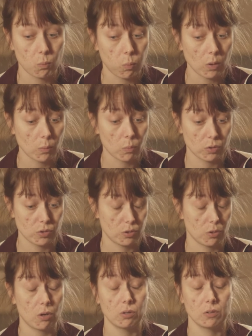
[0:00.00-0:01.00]
what once
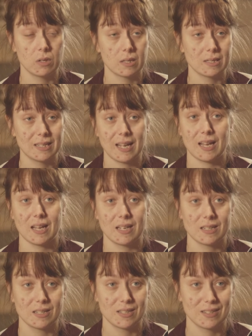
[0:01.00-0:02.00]
you're on the
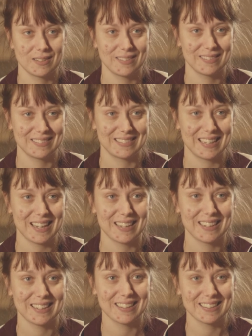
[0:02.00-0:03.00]
stage, that
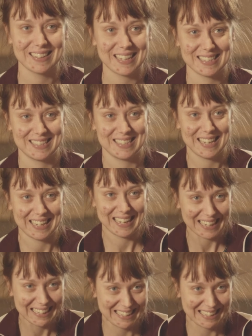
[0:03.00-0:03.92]
that's it.